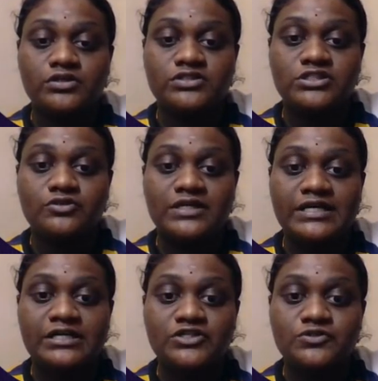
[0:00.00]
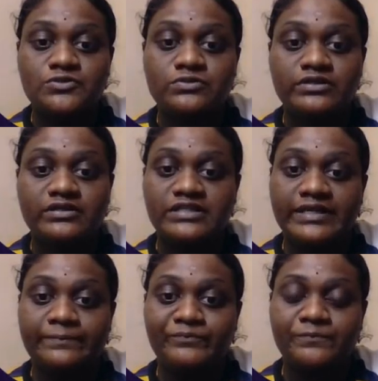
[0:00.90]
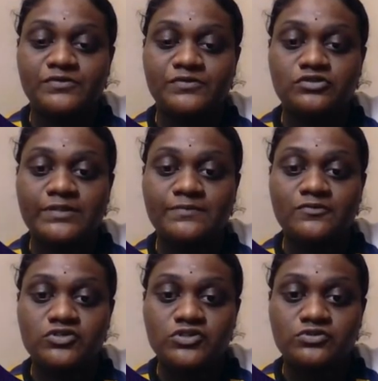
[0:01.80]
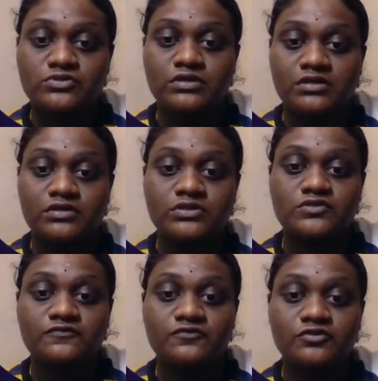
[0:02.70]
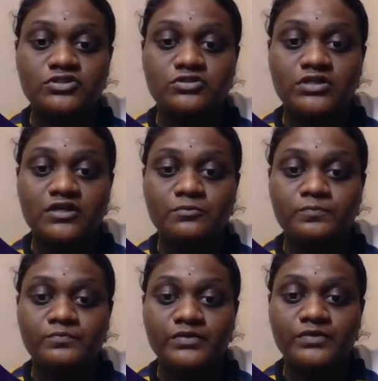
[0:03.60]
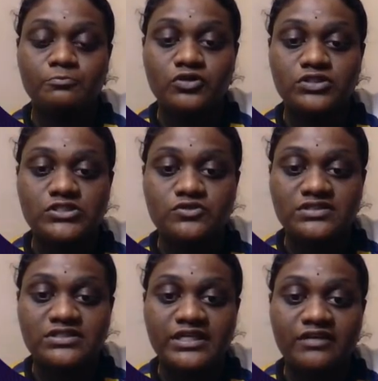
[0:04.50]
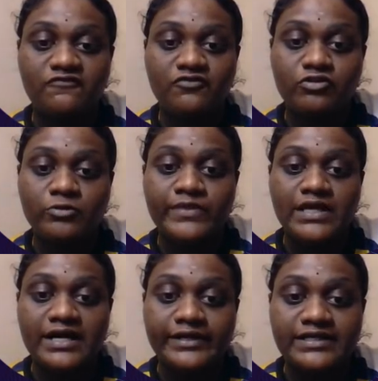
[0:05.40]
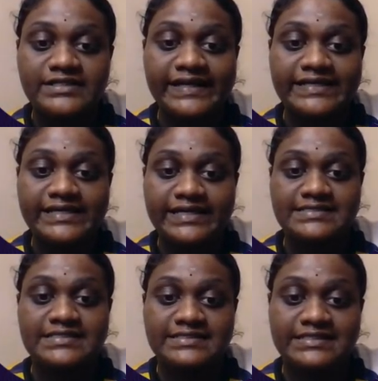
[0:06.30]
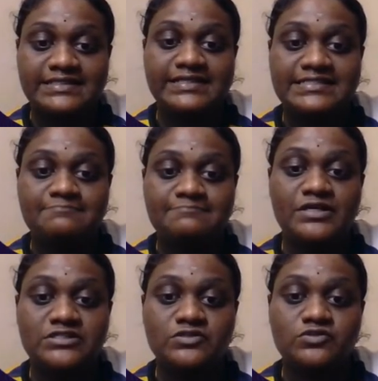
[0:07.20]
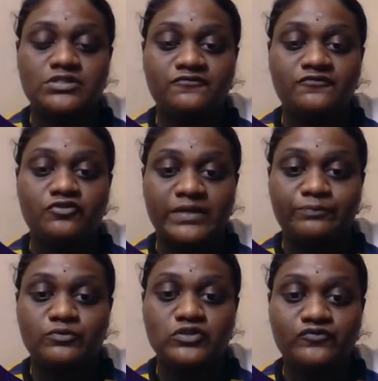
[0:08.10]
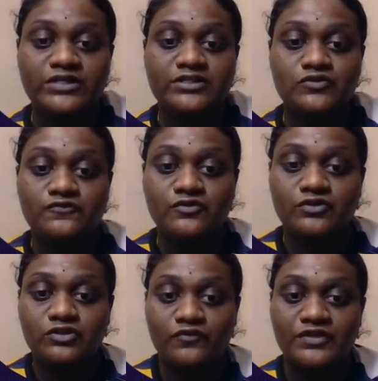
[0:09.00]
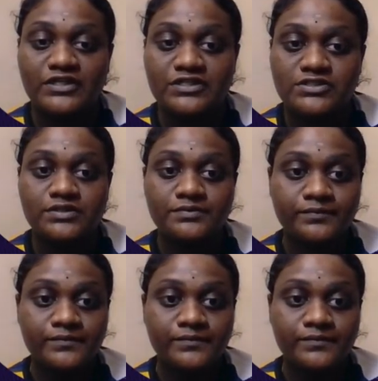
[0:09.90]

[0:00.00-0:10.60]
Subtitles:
cur new tmp. So same goes to user 4. So now both user 3 and 4 are ready as the test mail user for my postfix Dovecode configuration.